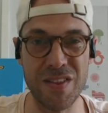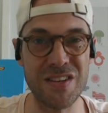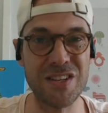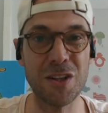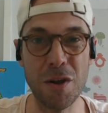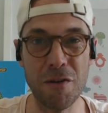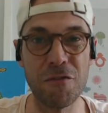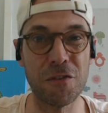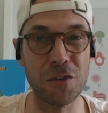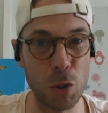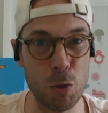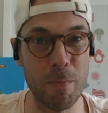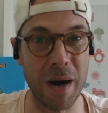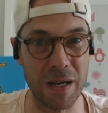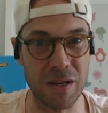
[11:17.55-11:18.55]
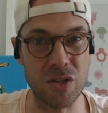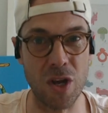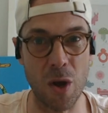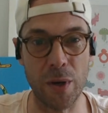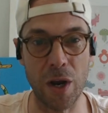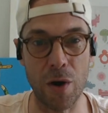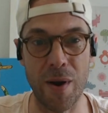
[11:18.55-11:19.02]
There's a lot of flu bugs
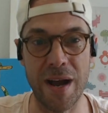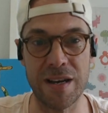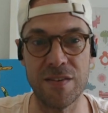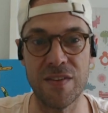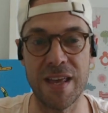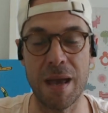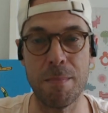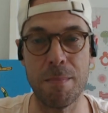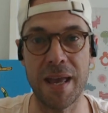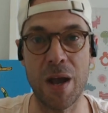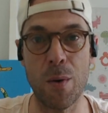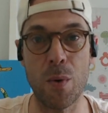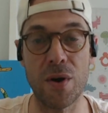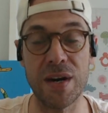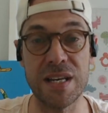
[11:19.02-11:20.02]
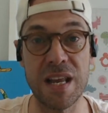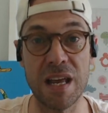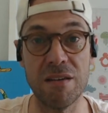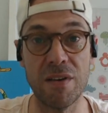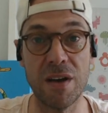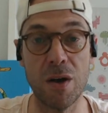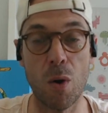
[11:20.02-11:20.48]
going around in the NBA. We're in
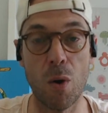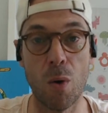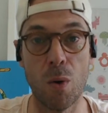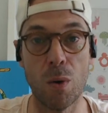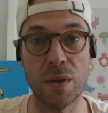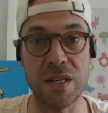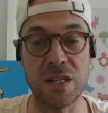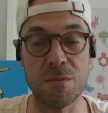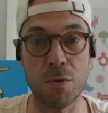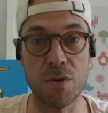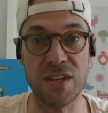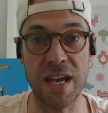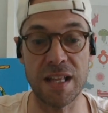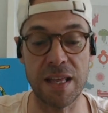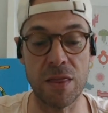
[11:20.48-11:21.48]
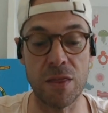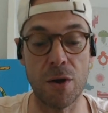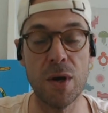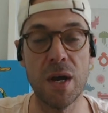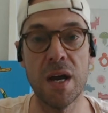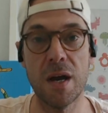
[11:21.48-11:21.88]
Denver. All is smooth sailing, though.